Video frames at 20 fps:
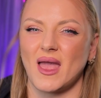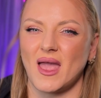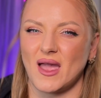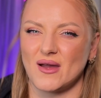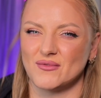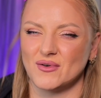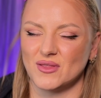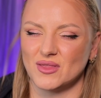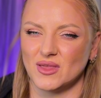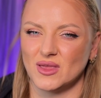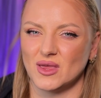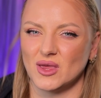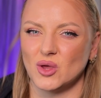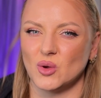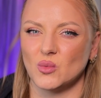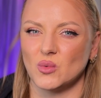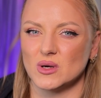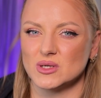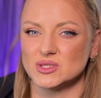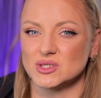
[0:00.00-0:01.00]
everything
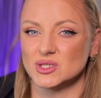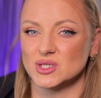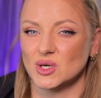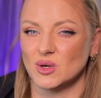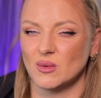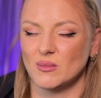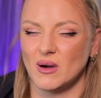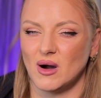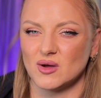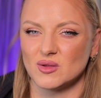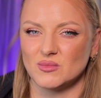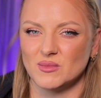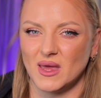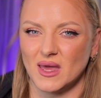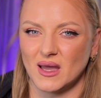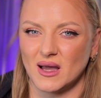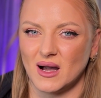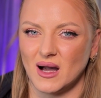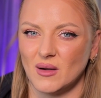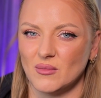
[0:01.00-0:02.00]
you want to know about
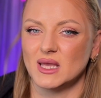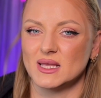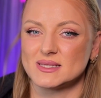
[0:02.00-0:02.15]
makeup.